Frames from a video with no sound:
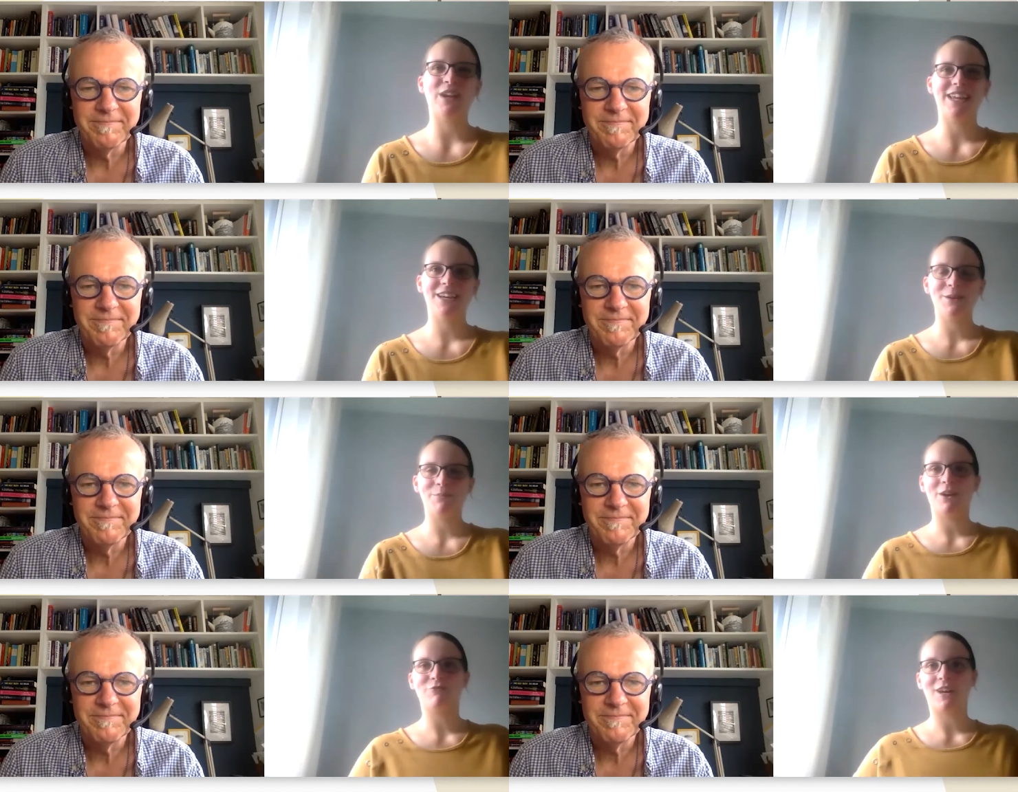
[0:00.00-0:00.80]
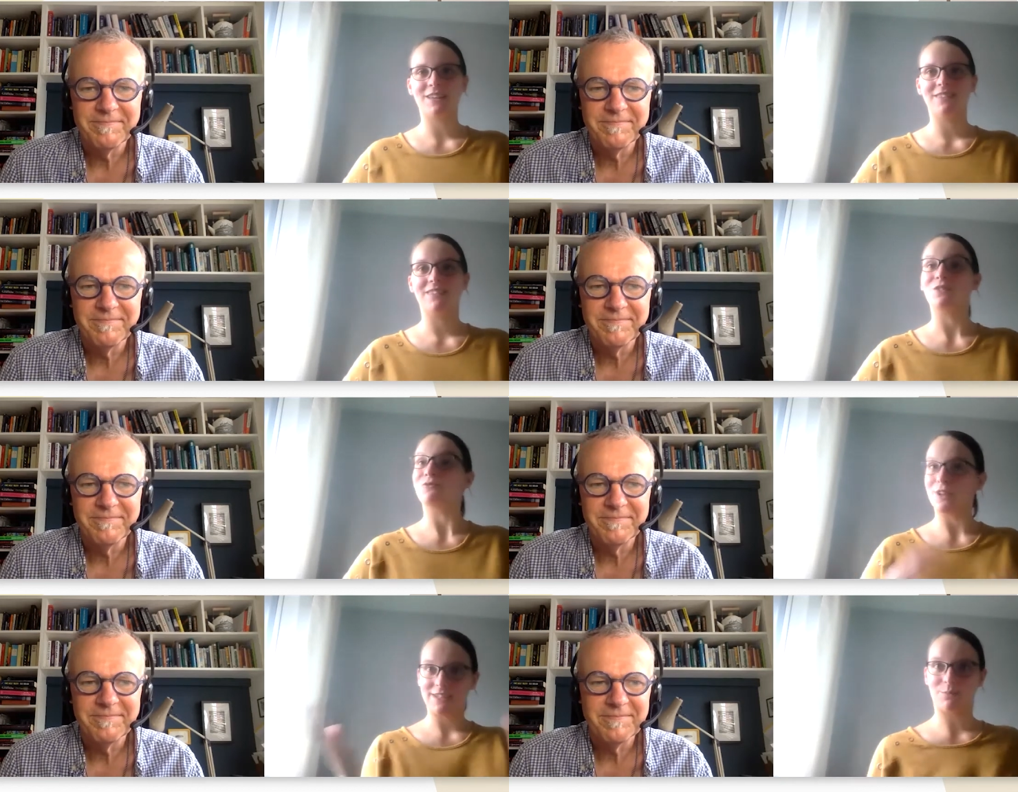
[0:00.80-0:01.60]
Speaker 1: William runs
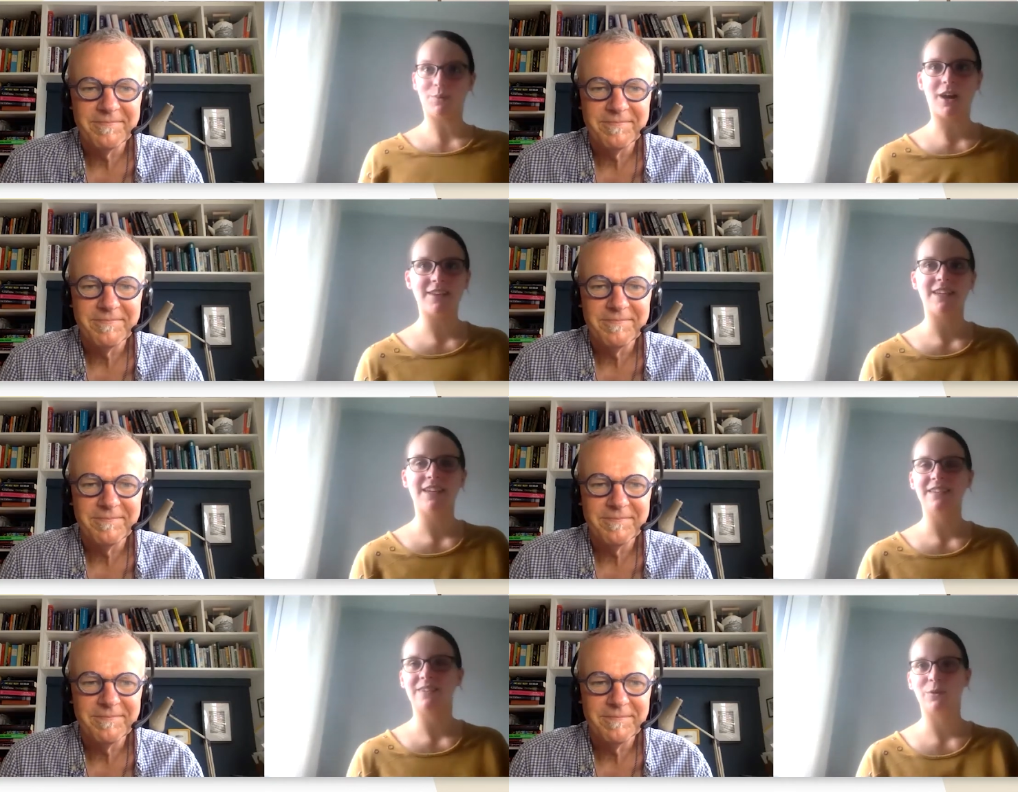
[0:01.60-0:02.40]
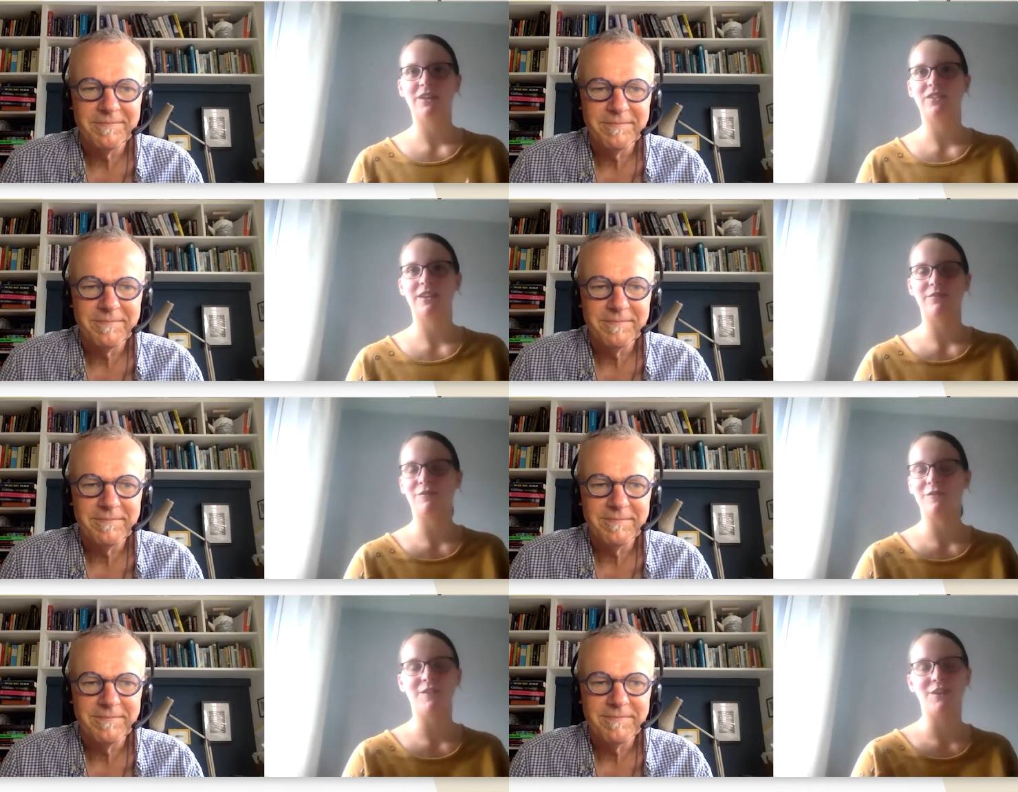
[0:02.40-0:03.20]
reading parties, which,
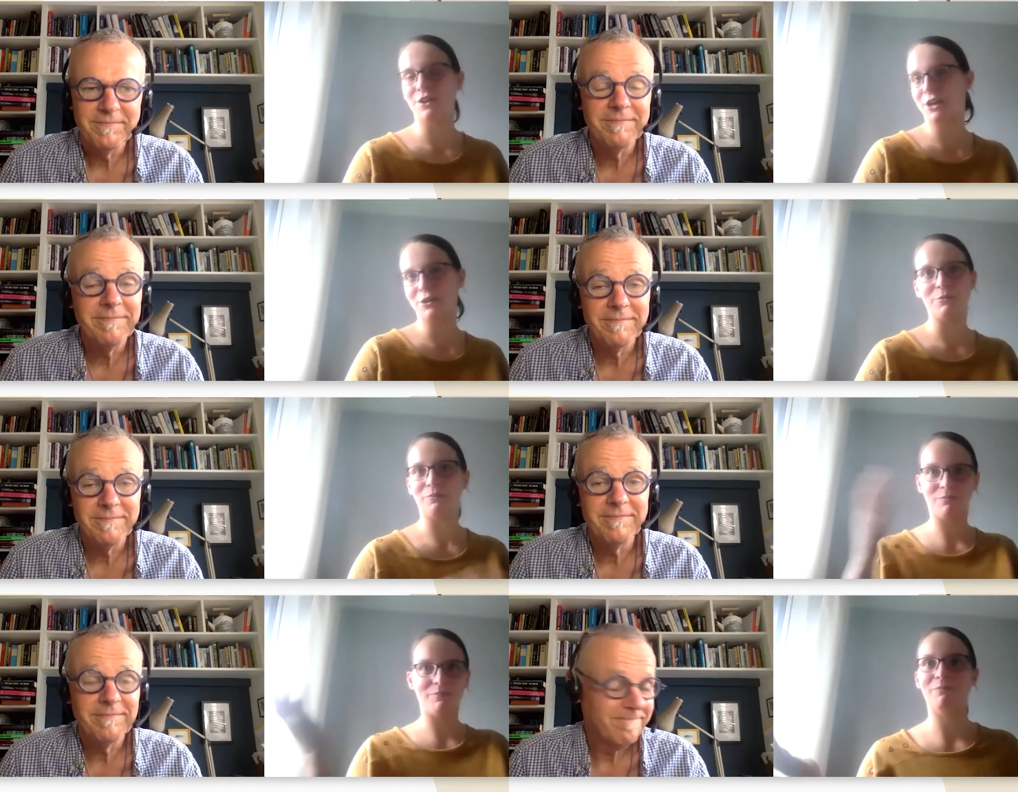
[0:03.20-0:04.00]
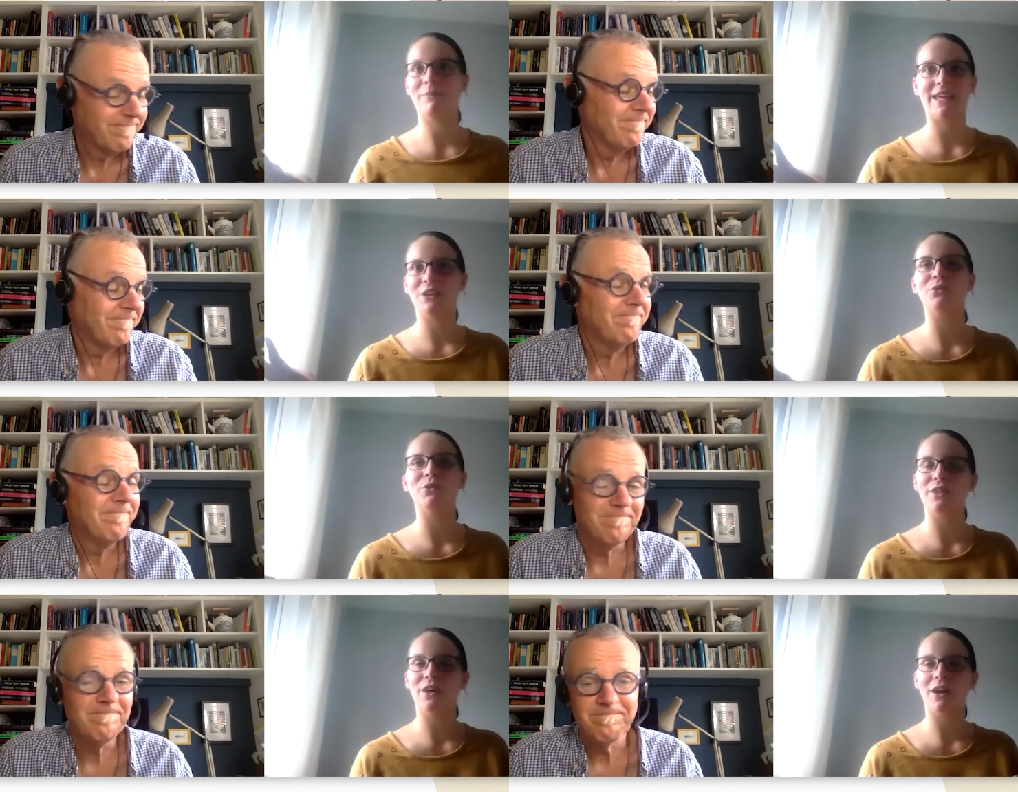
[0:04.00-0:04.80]
if you know me, you'll
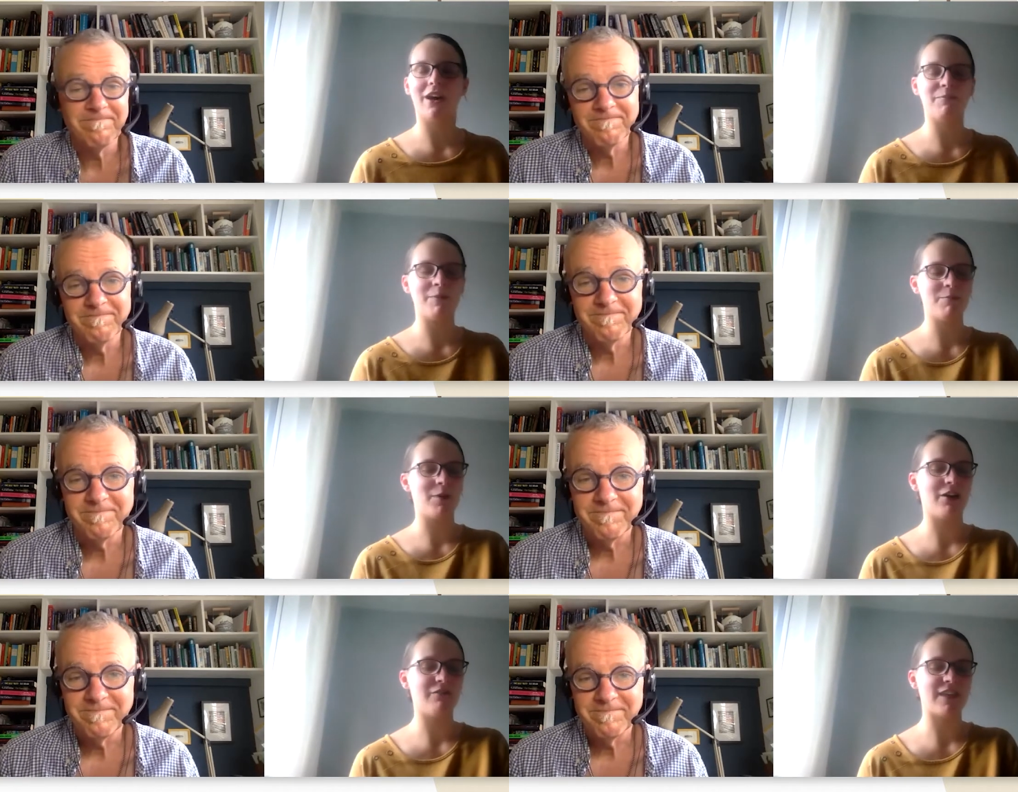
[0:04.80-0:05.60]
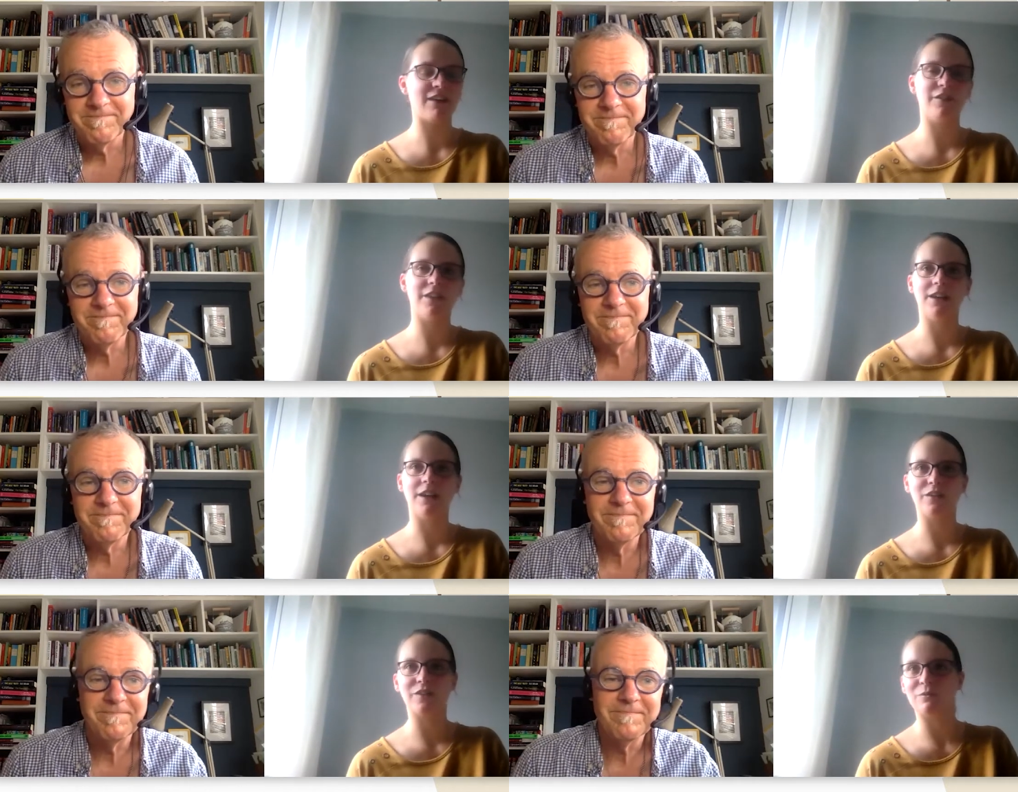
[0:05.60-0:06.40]
know that I've been part of that for the
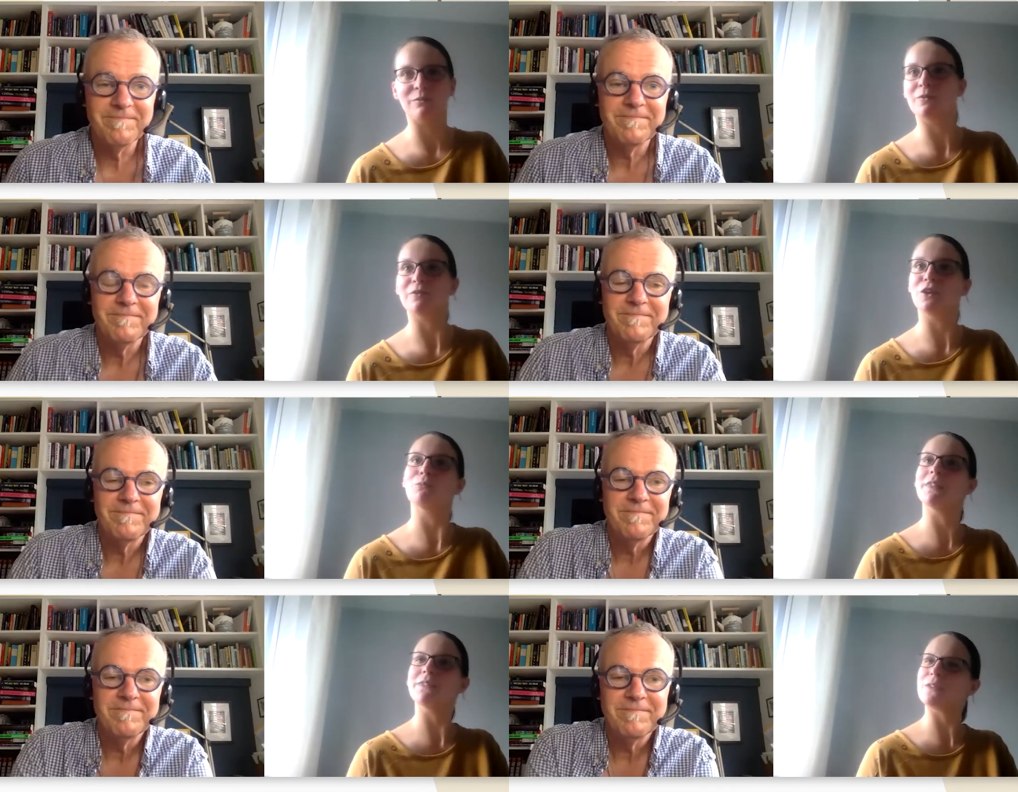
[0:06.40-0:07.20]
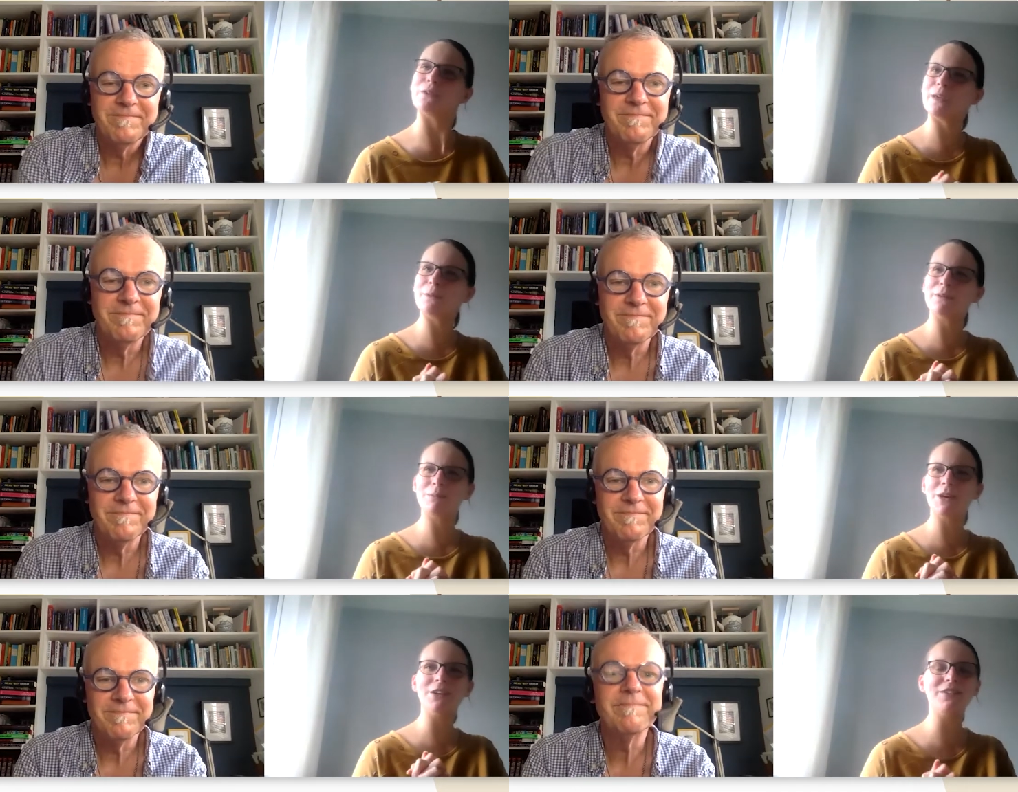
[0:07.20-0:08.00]
last few months or so, I
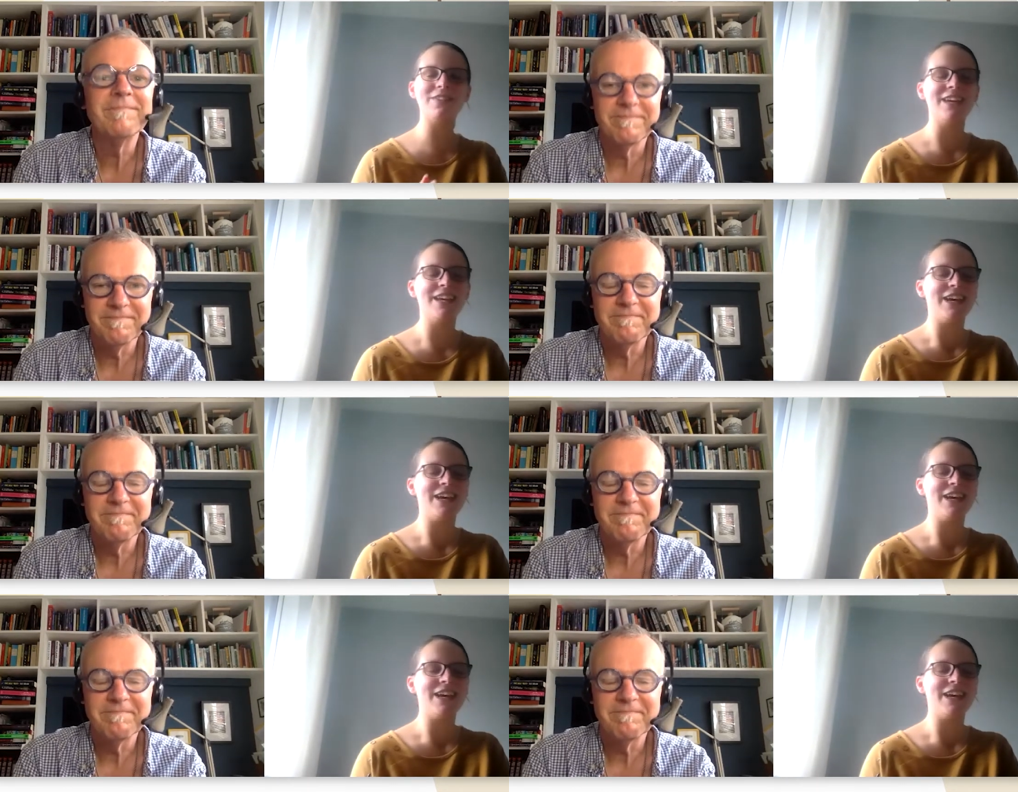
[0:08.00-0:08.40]
suppose.